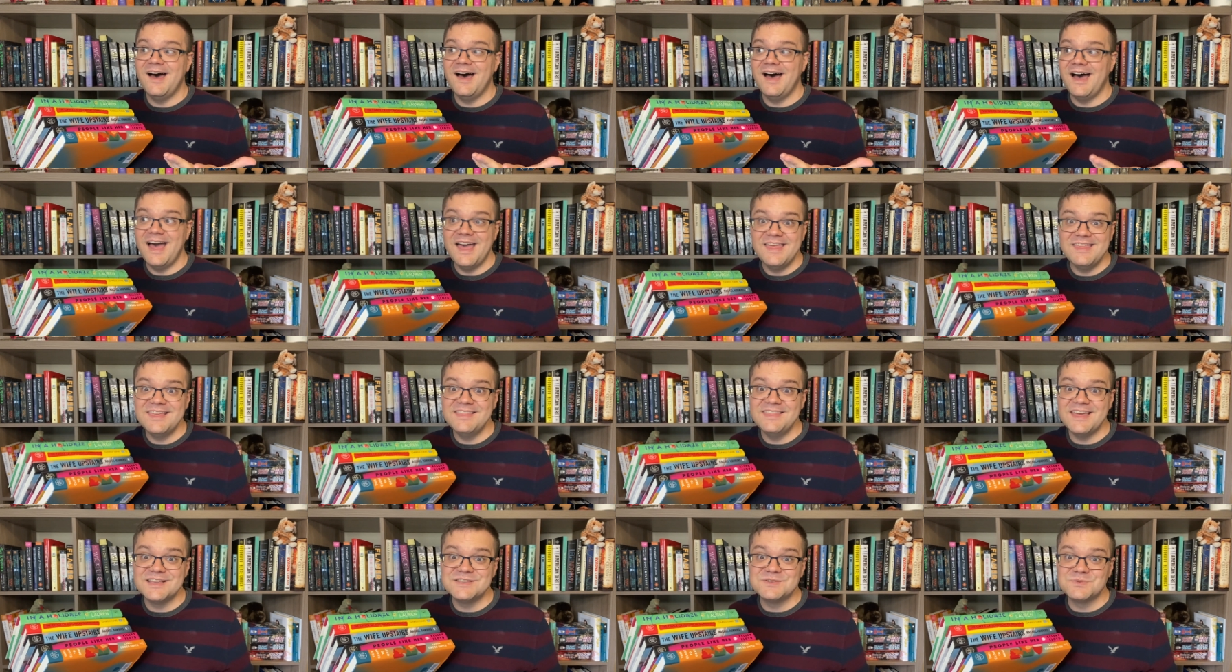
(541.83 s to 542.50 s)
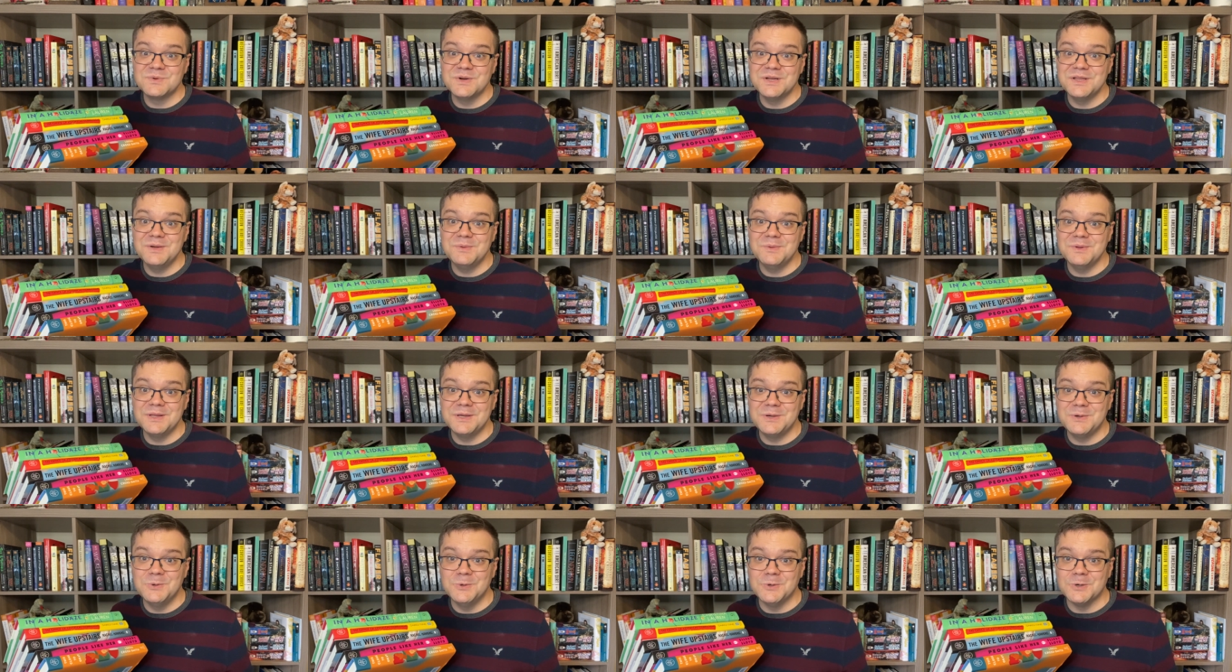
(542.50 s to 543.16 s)
I think that's really,
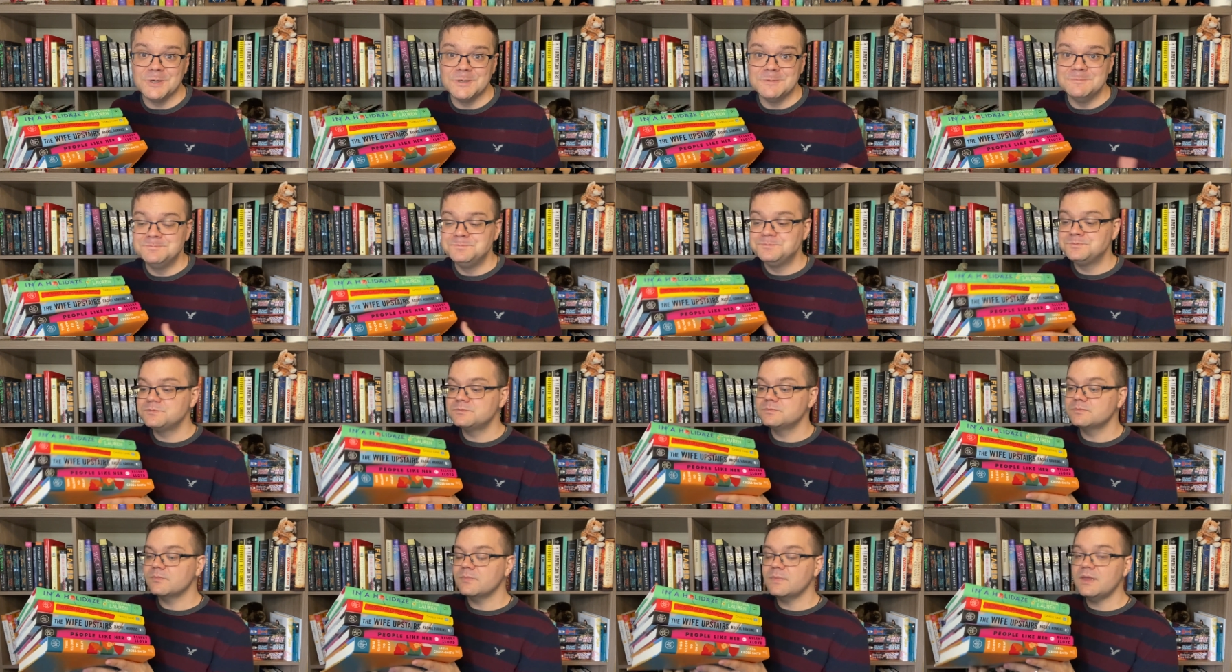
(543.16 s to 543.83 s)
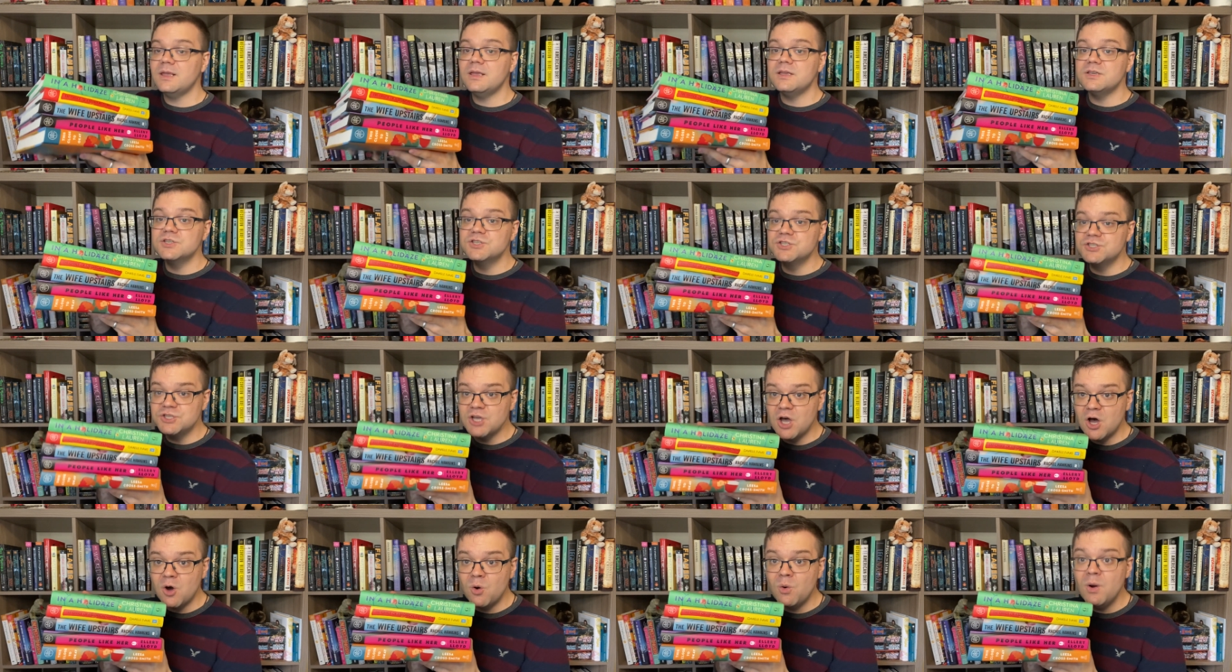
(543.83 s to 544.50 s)
really cool.
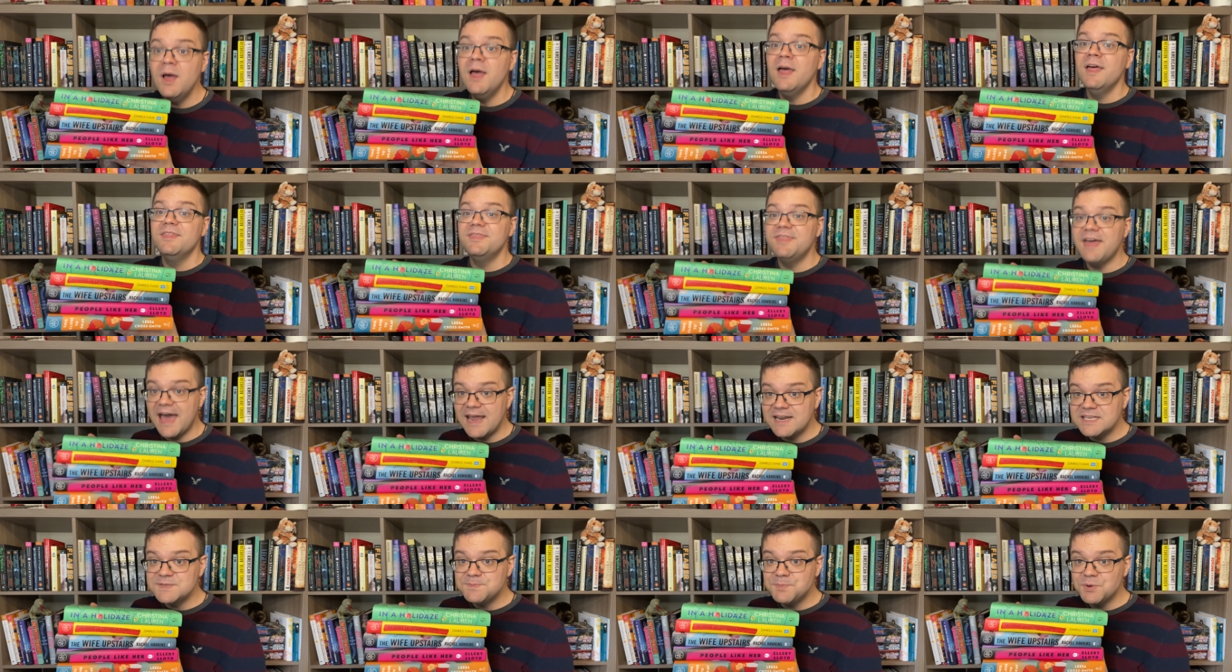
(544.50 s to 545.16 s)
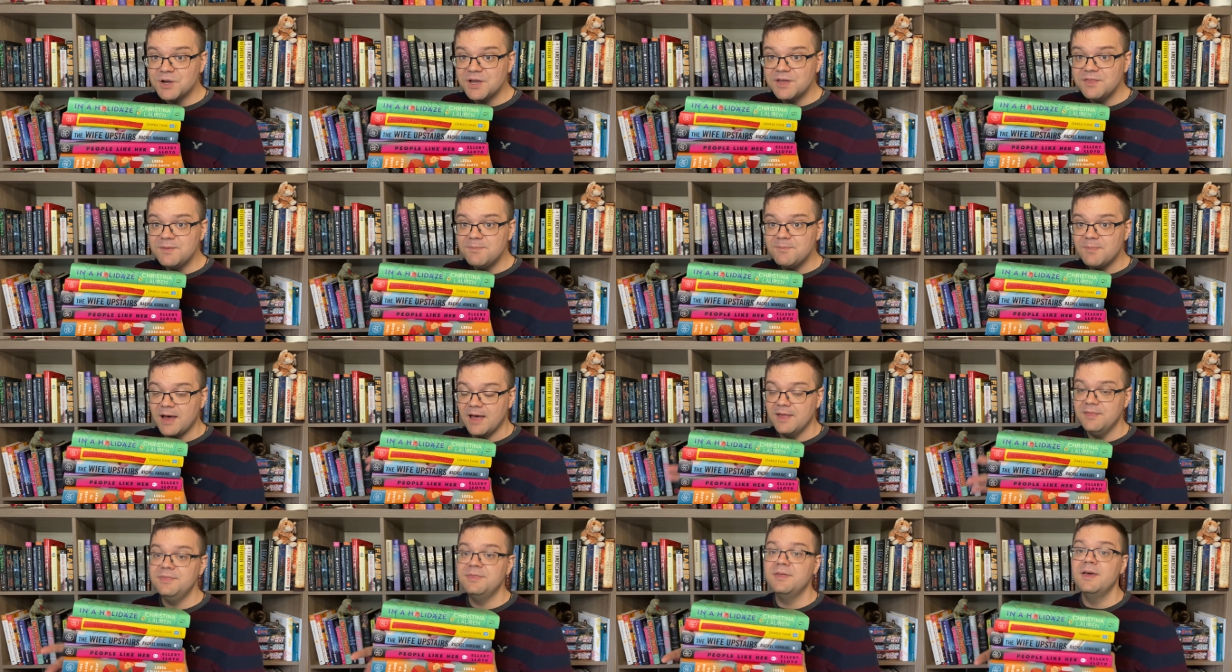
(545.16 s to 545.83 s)
So that is Book of the
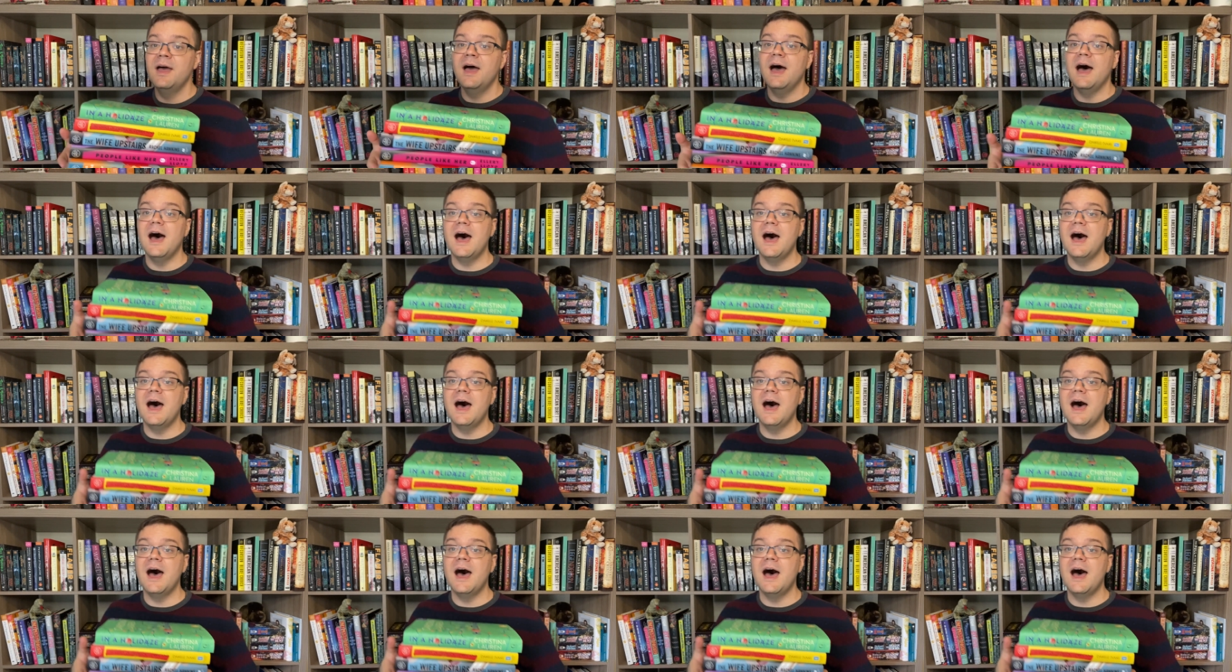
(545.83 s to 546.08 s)
Month.